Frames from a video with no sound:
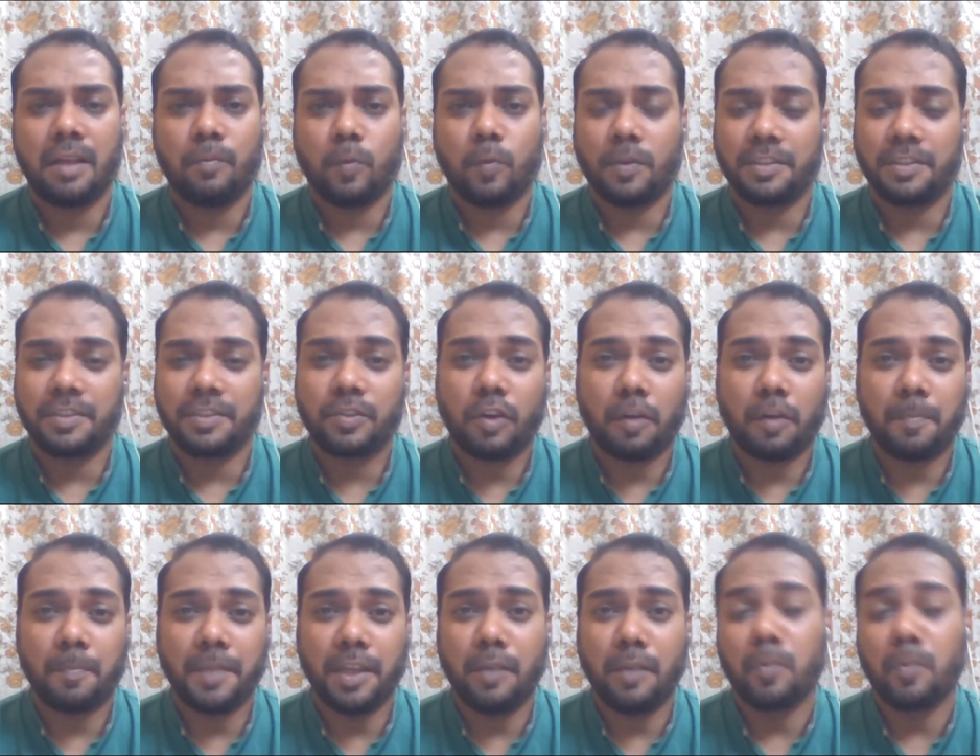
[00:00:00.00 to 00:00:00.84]
what is
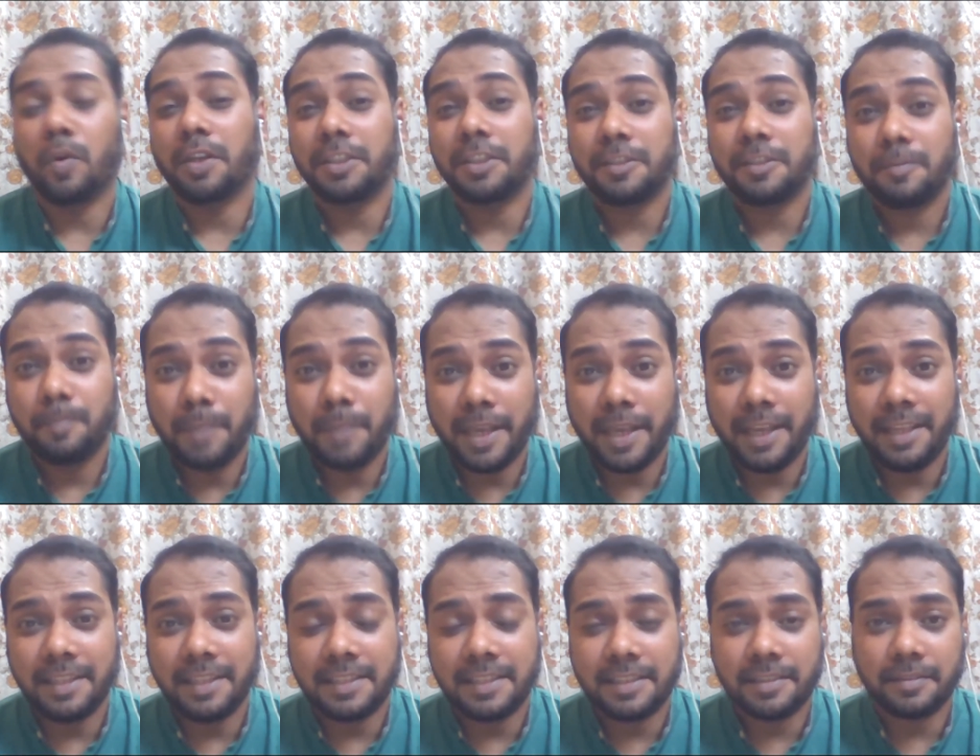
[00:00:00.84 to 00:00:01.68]
copy, what is
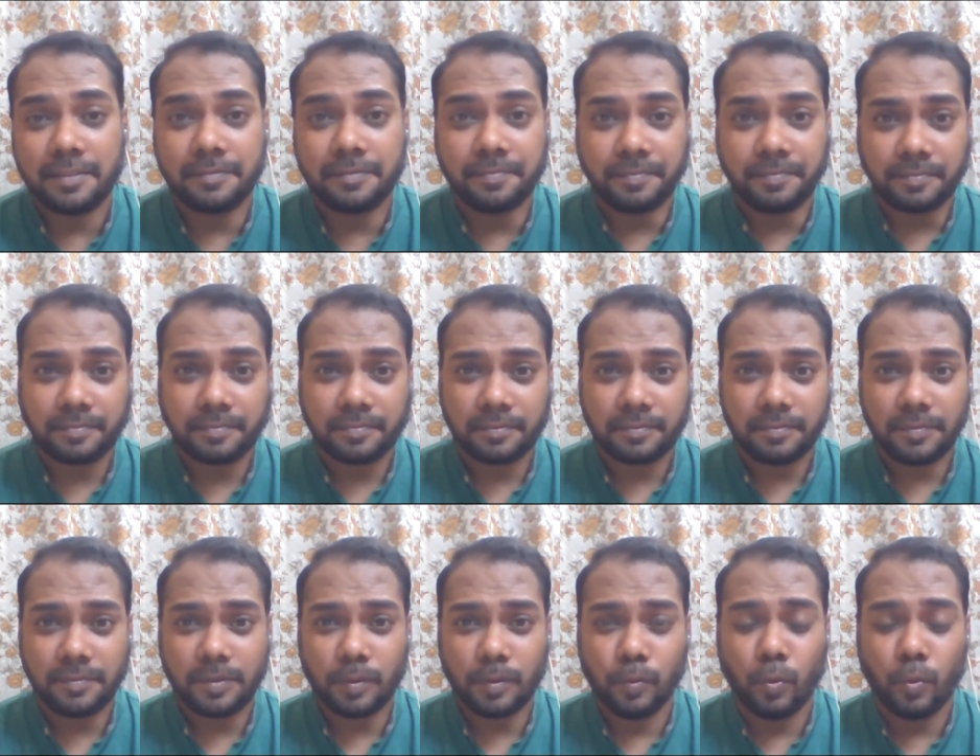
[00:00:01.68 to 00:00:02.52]
paste,
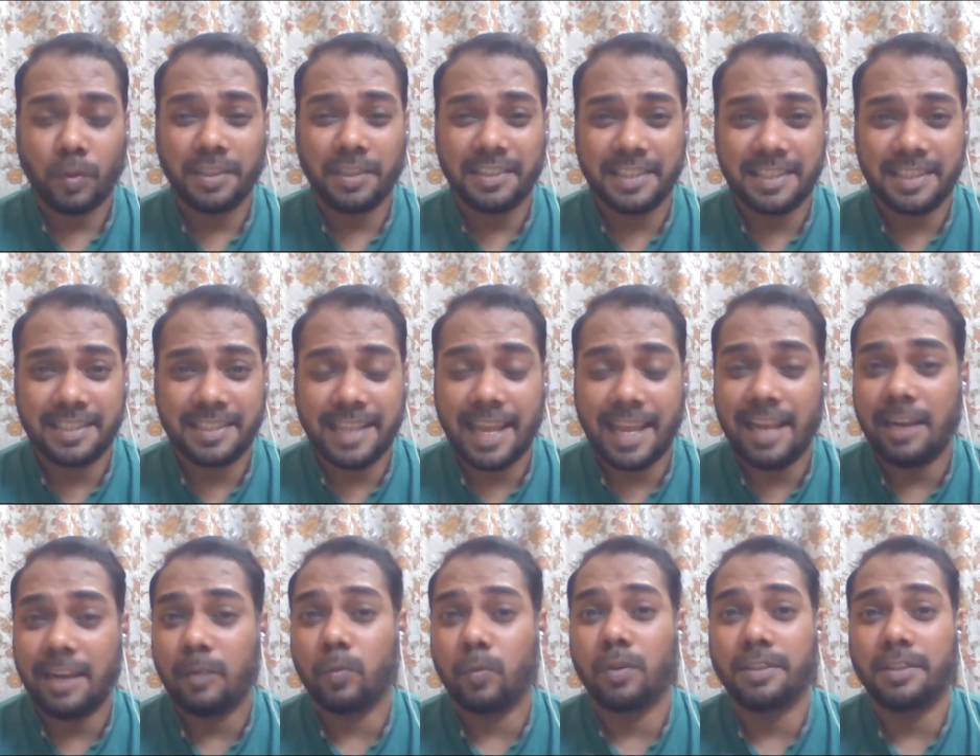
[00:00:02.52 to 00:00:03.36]
what is a
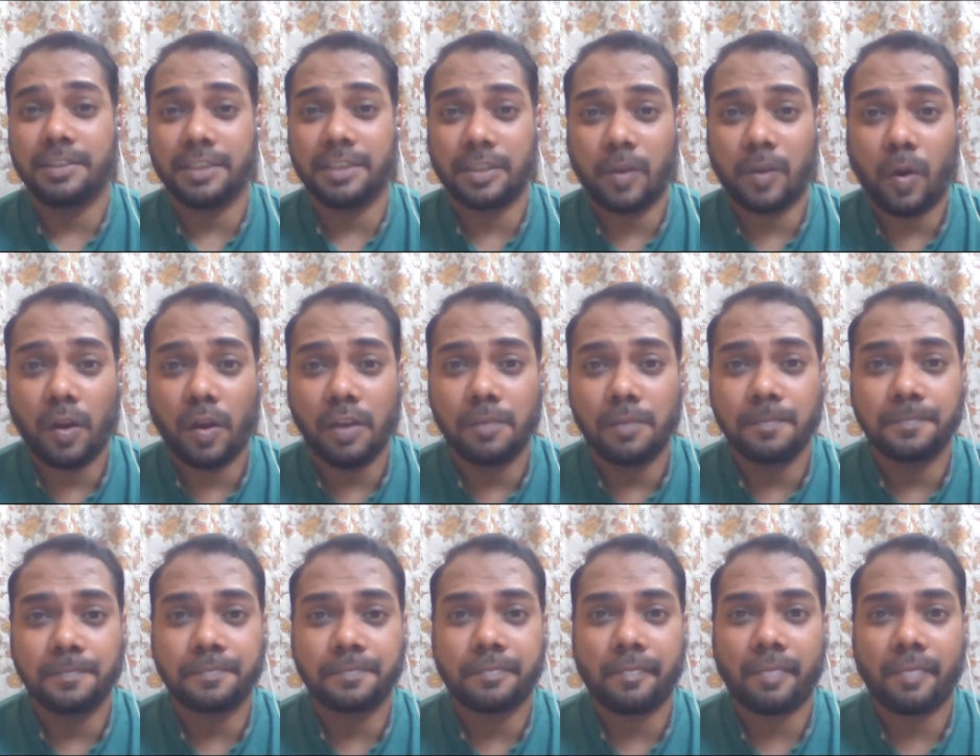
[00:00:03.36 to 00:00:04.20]
cell, what is a
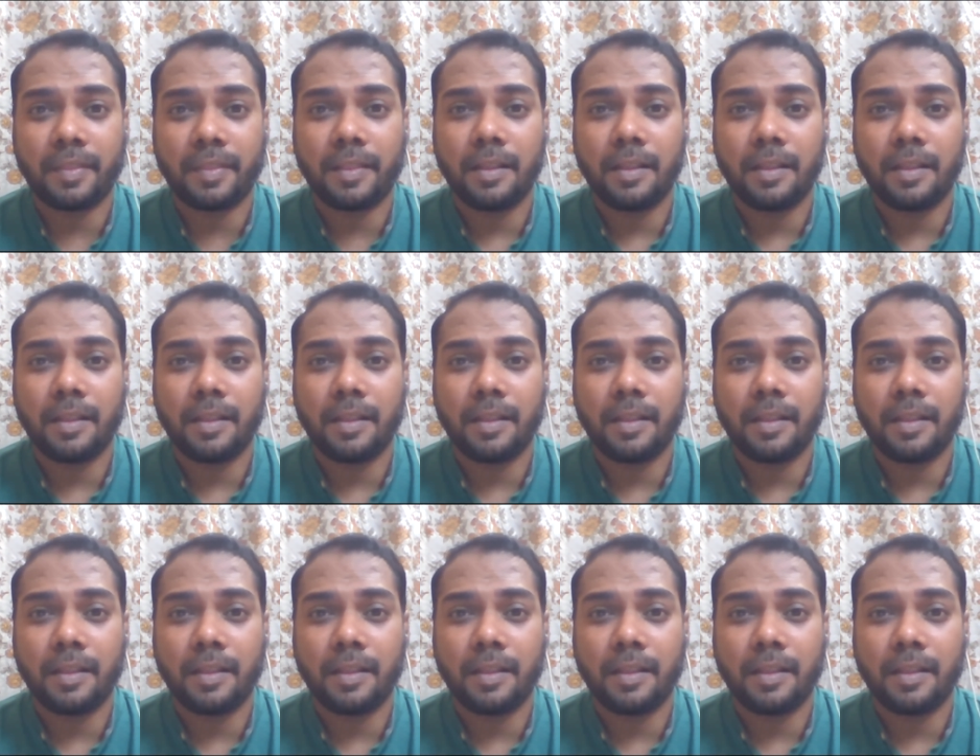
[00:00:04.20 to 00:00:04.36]
column.